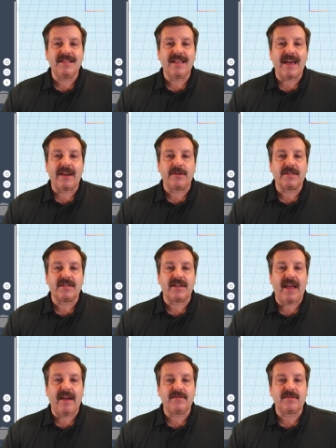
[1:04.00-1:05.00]
ladder is
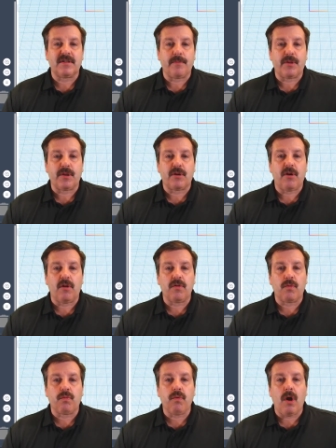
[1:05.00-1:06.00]
going to have something
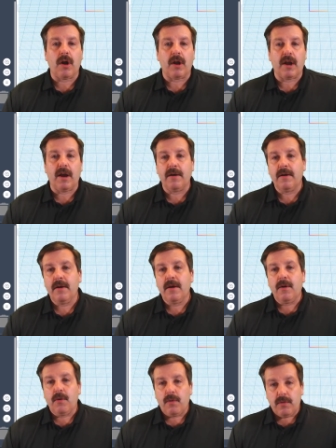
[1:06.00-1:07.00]
called a rung.
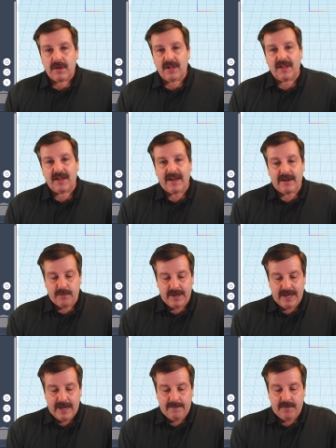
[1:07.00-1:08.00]
Click on
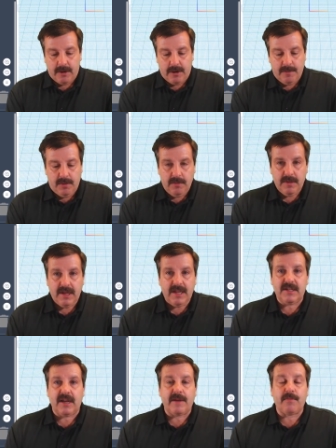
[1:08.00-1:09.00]
rename variable
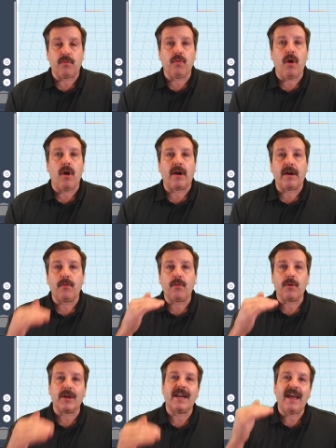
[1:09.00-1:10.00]
and type rung.
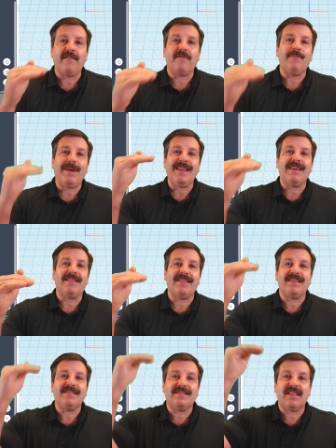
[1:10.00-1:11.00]
We're going to have many of
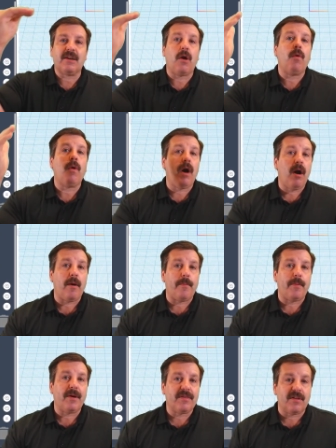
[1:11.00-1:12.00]
these that go
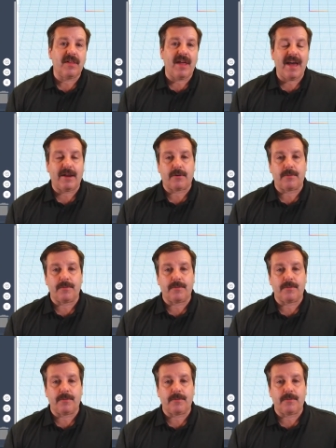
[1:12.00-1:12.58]
up the ladder.